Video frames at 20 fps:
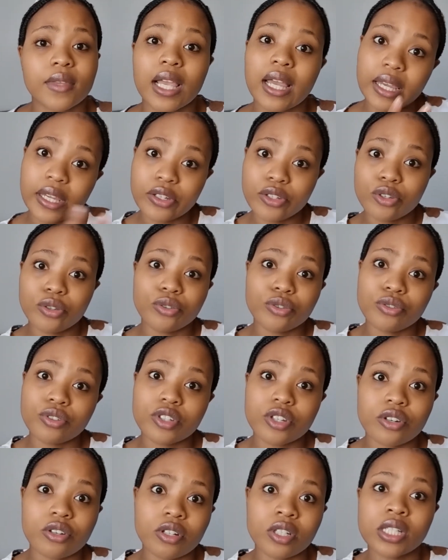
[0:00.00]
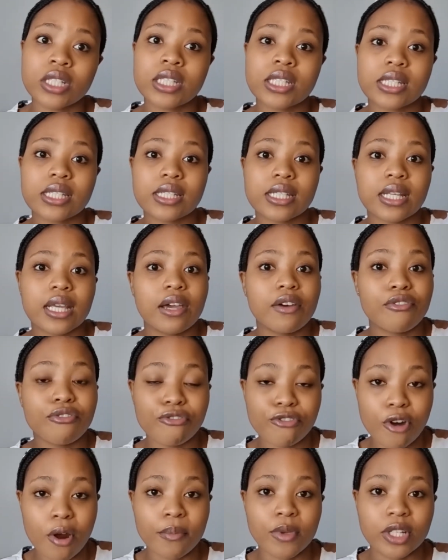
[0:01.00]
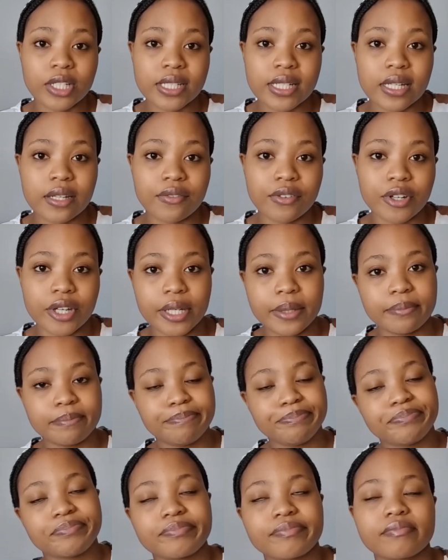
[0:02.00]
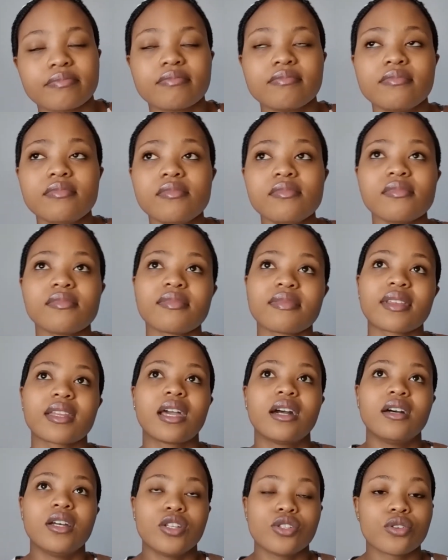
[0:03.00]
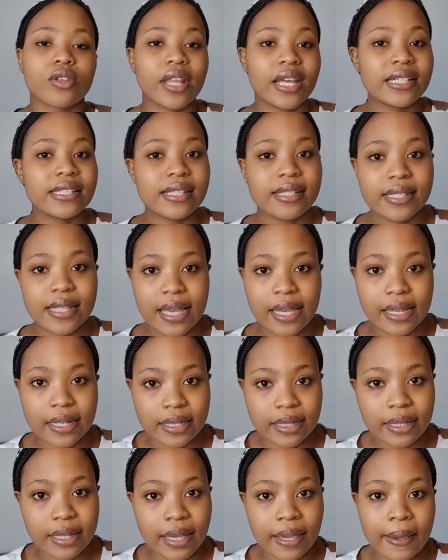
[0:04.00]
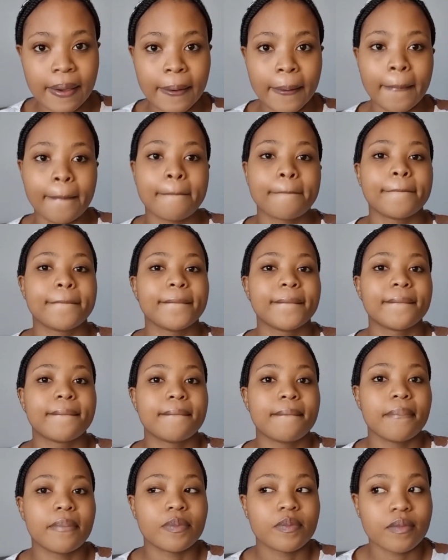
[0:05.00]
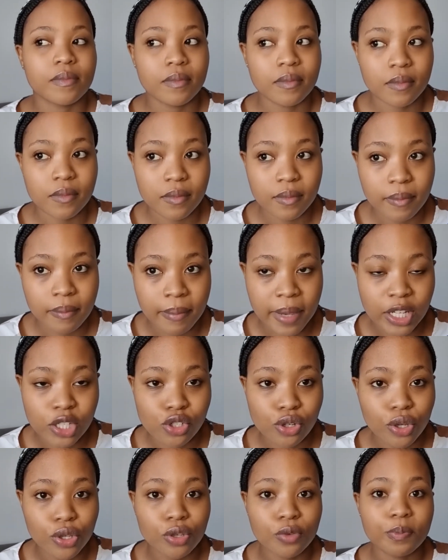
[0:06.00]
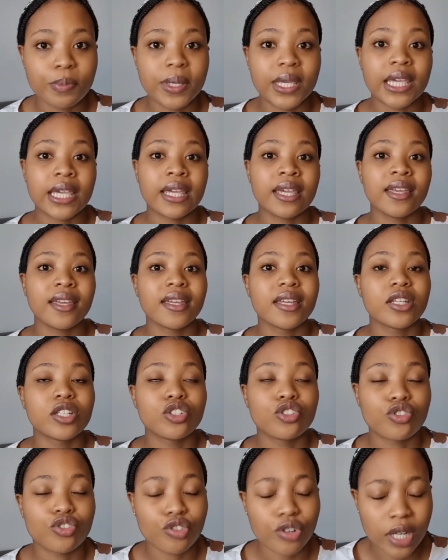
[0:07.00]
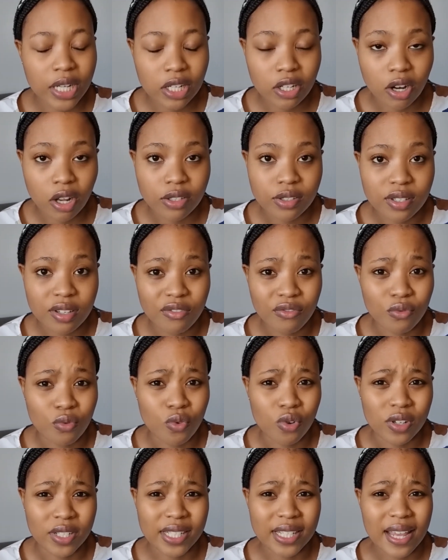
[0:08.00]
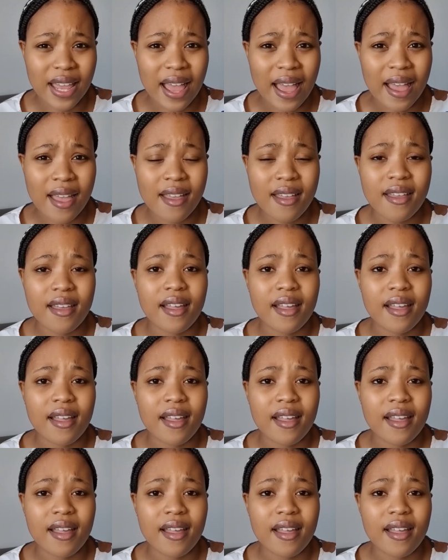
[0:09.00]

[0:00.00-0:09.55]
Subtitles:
in your uterus from your delivery. So that's the second thing. Make sure you pee, drink lots of water,